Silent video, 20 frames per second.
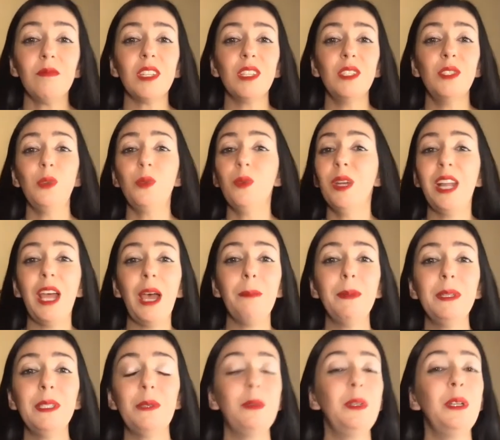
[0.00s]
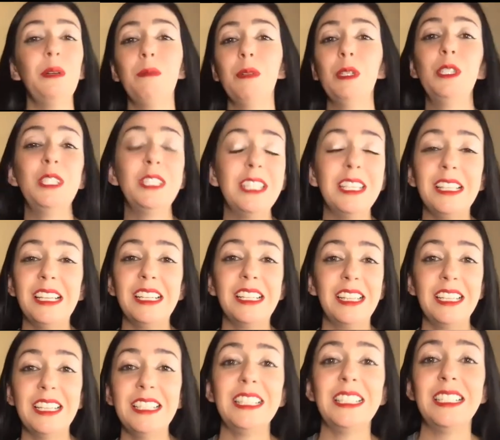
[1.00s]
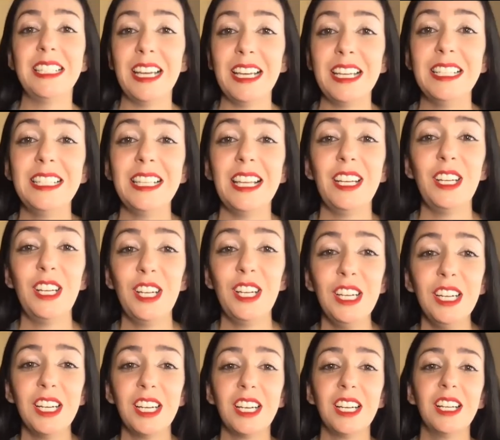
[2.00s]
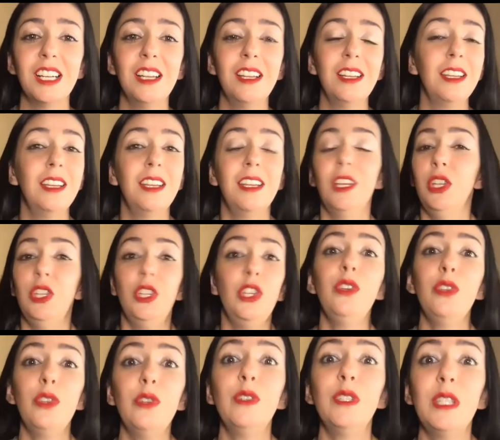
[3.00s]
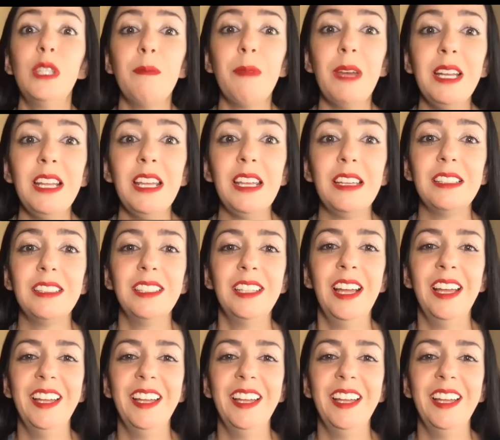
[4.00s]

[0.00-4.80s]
So what happens when an emergency like this does occur? You use the money.